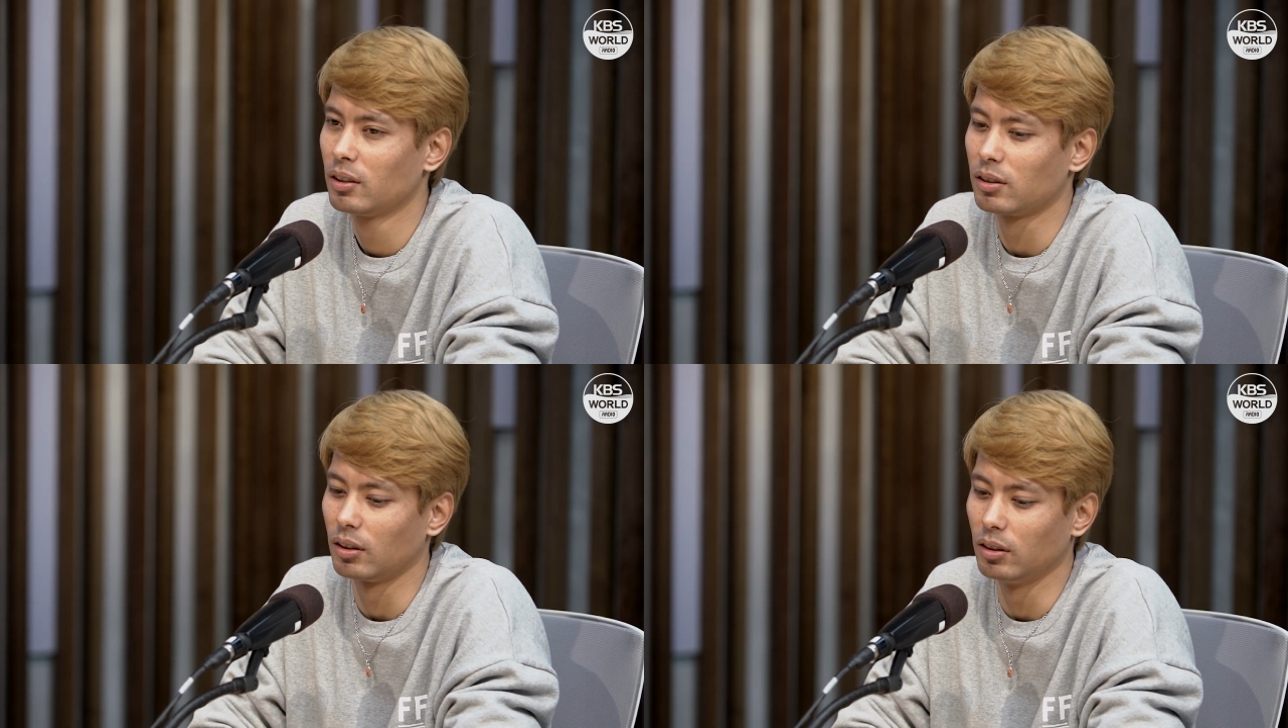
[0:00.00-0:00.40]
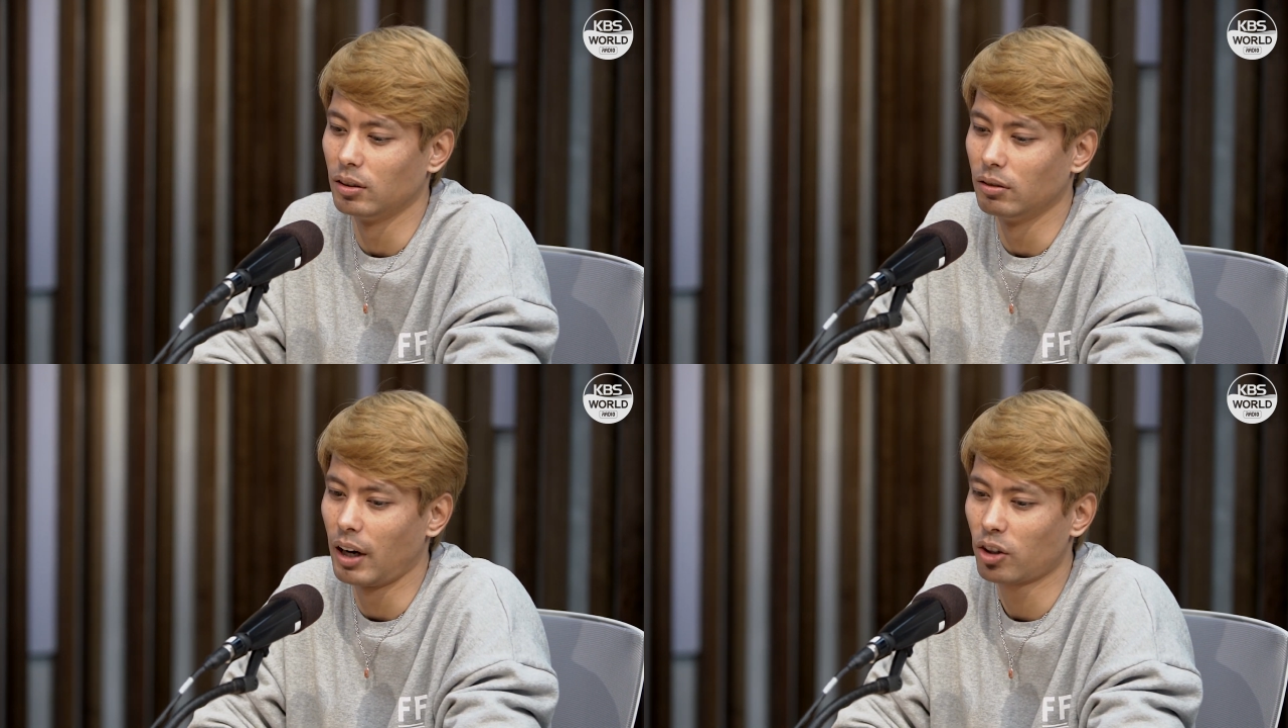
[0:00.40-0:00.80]

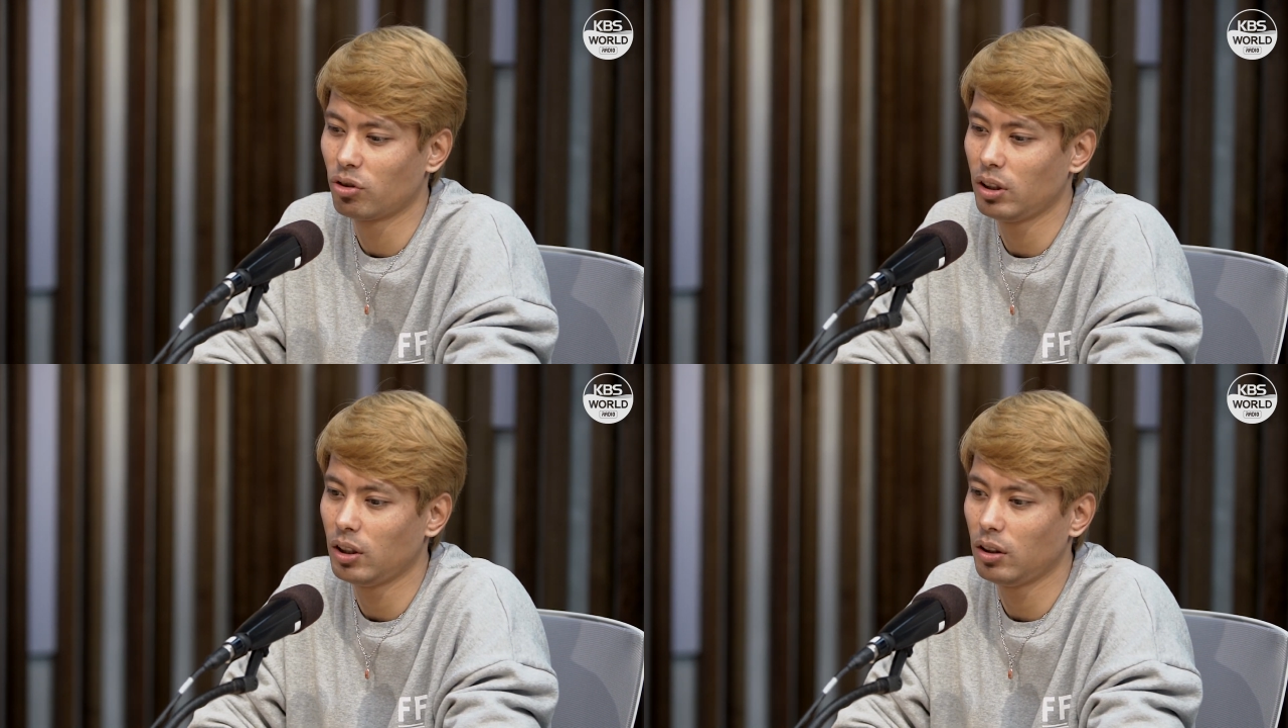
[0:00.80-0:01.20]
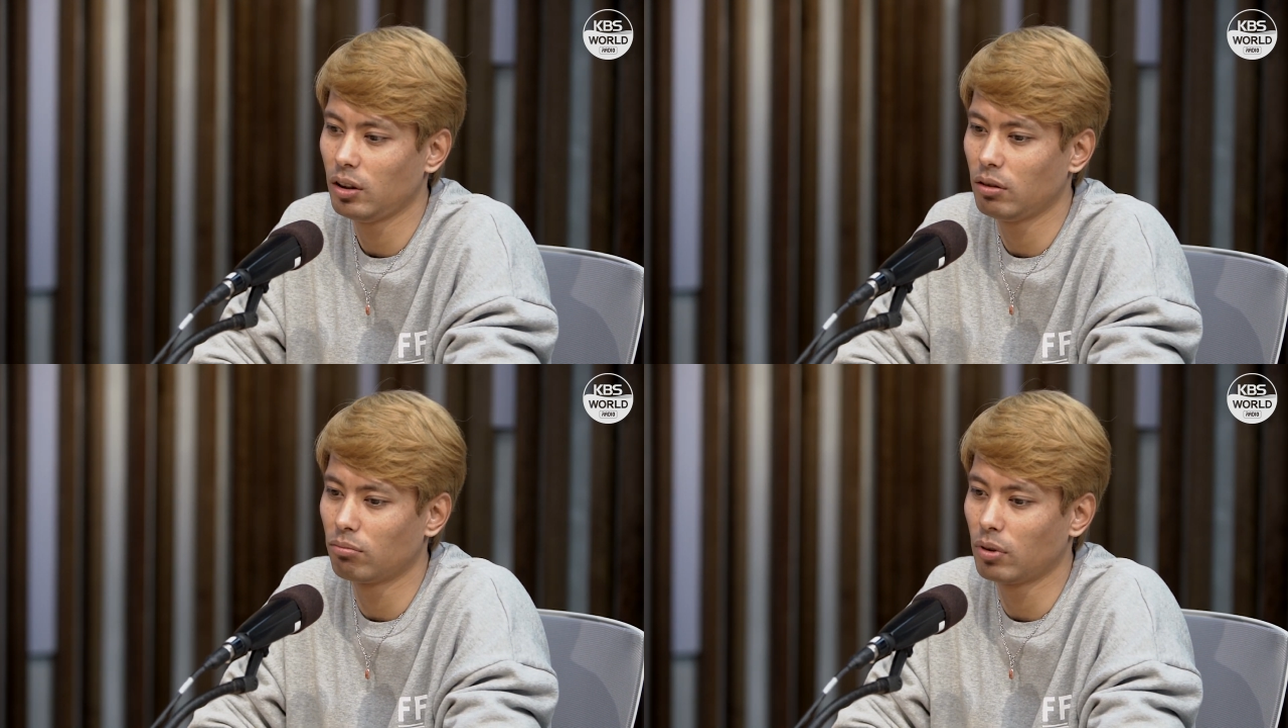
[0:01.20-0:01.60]
so
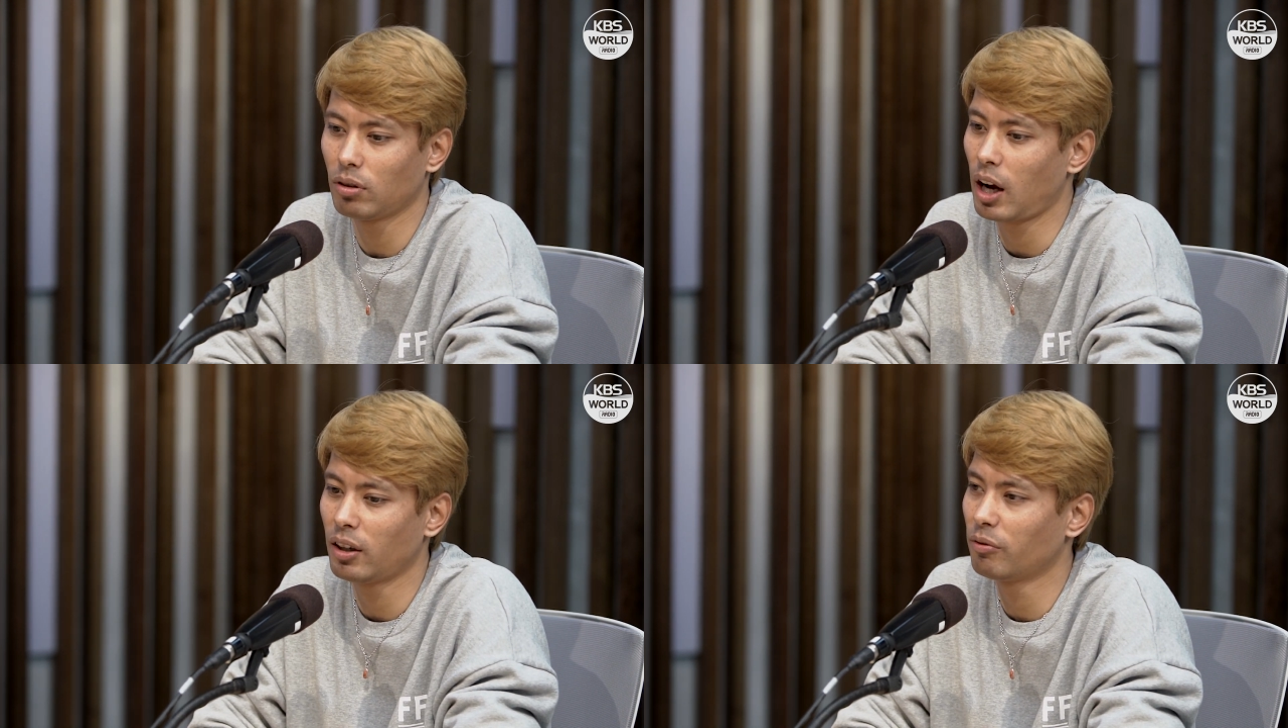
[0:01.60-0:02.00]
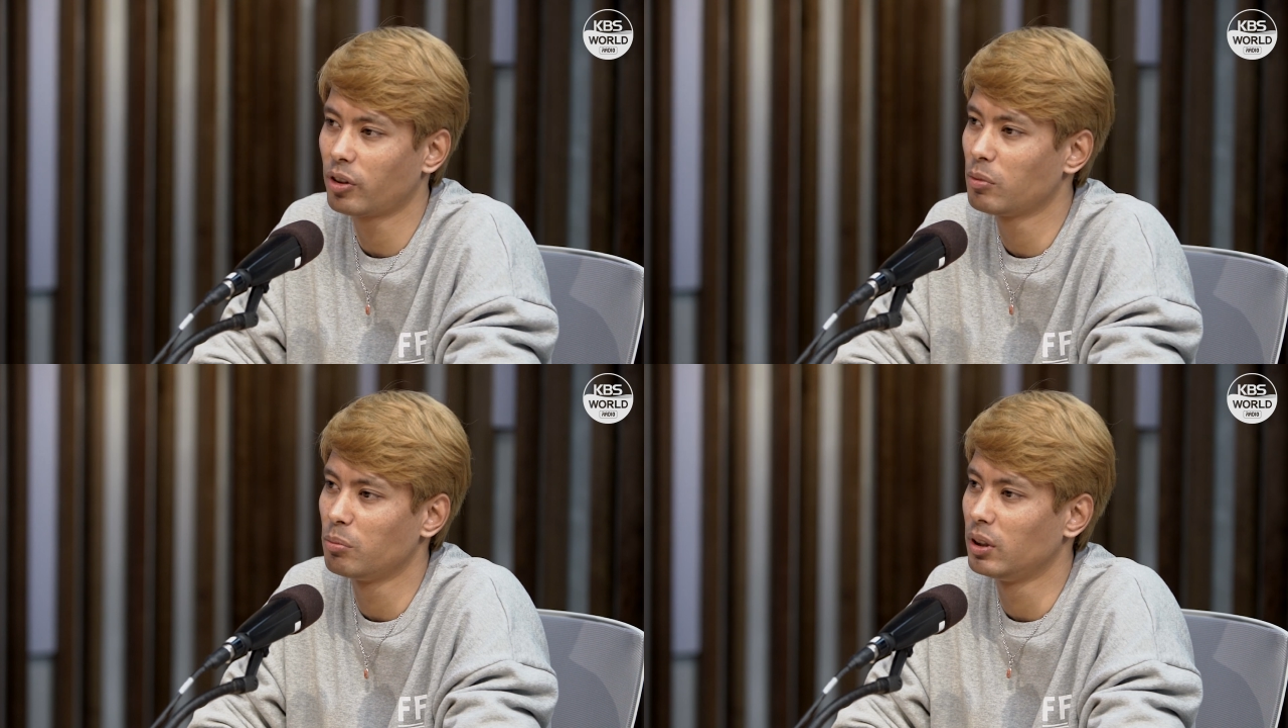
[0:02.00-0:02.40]
actually, uh, I come
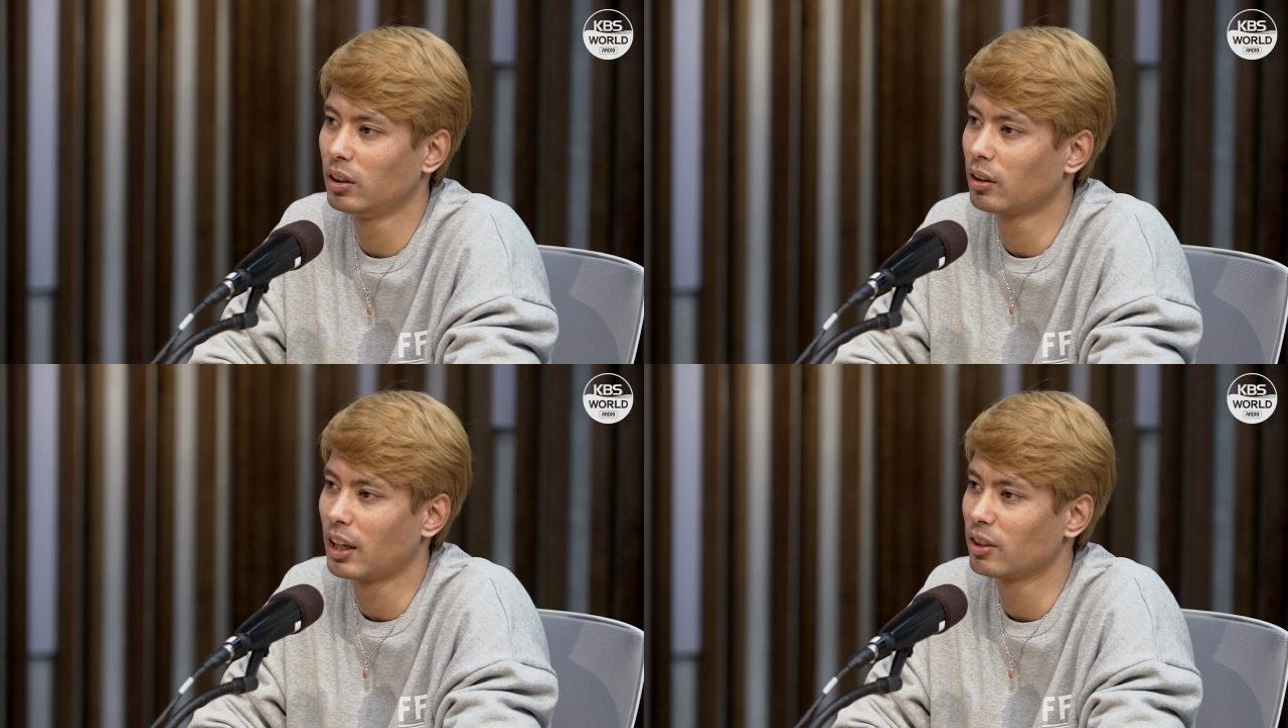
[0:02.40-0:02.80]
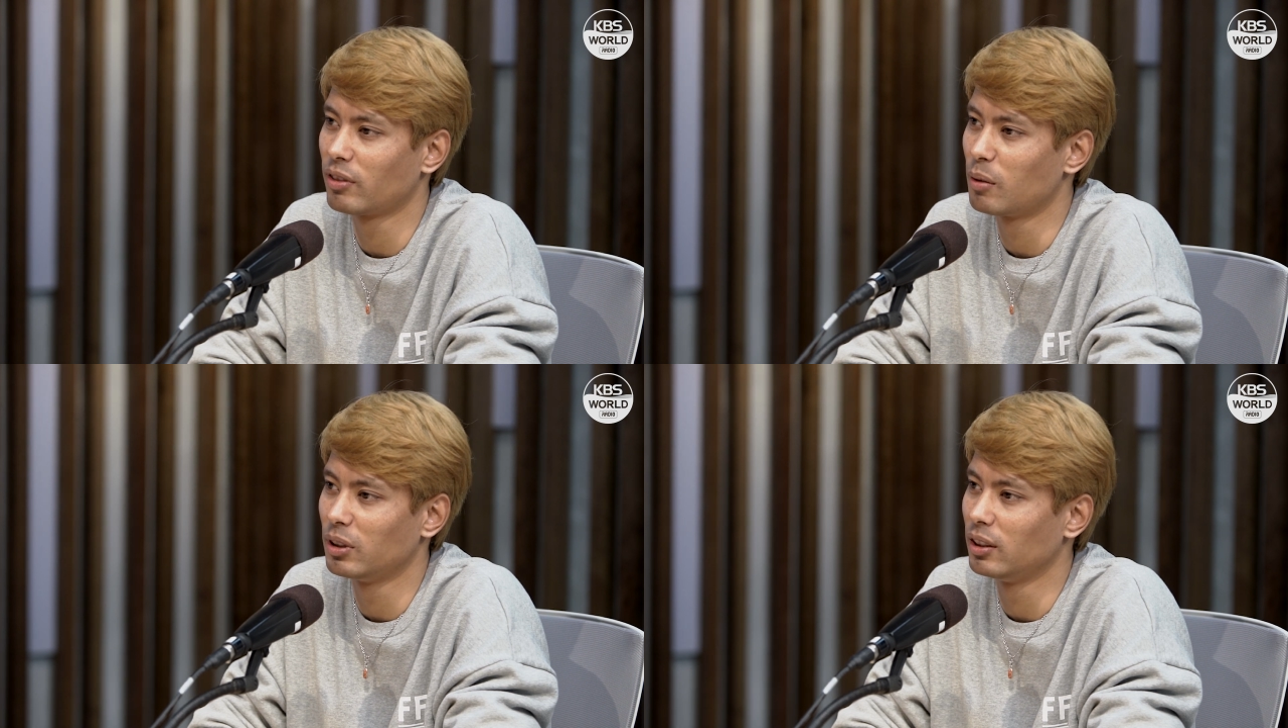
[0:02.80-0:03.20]
from a middle class
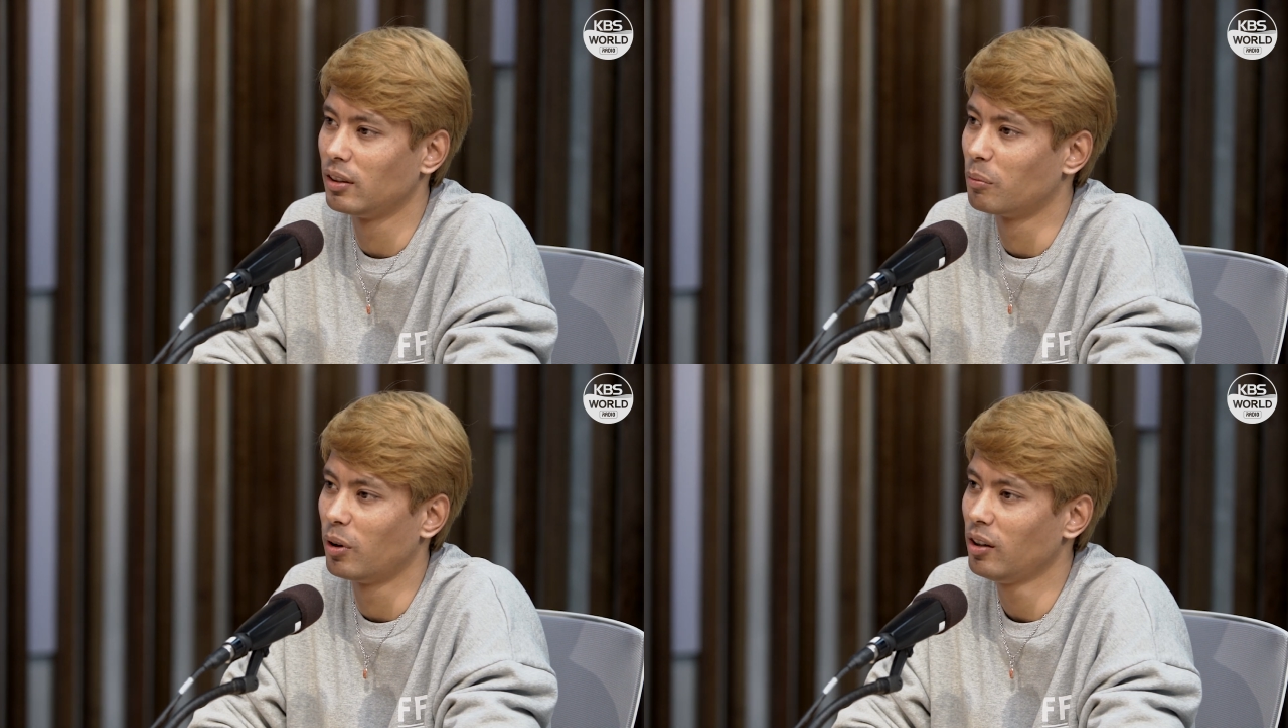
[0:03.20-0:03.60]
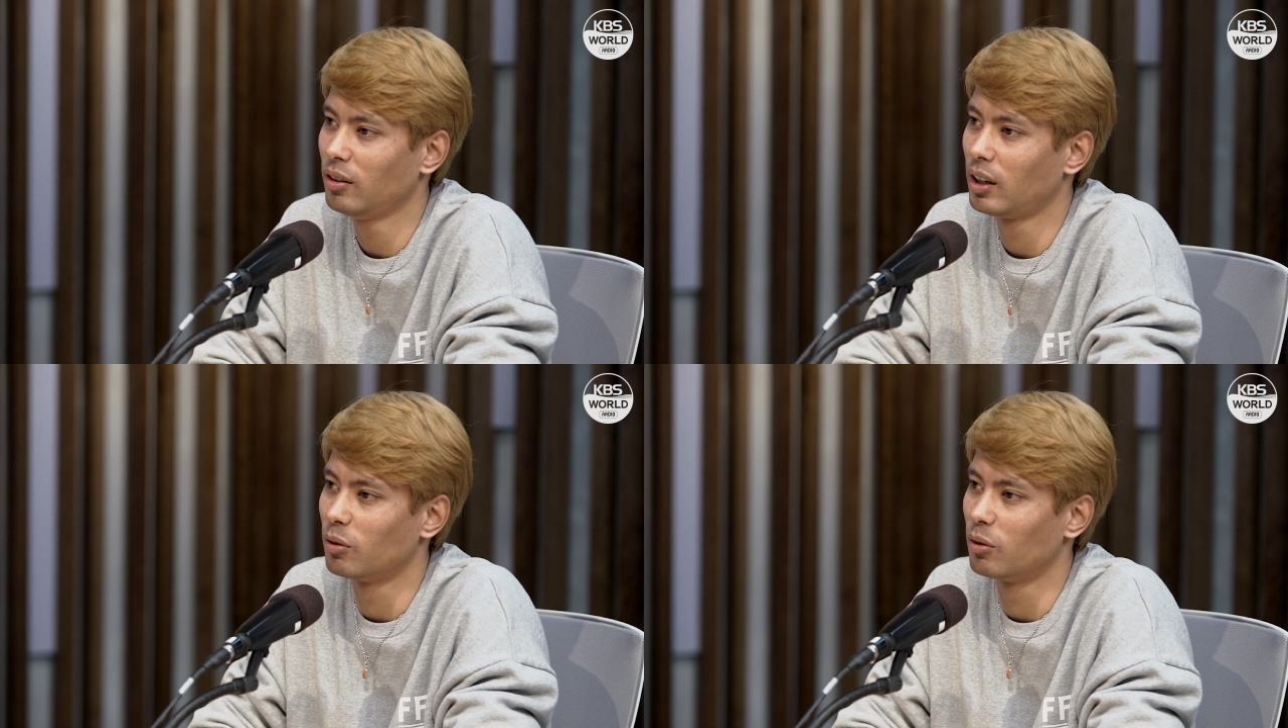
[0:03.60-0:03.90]
family in Nepal.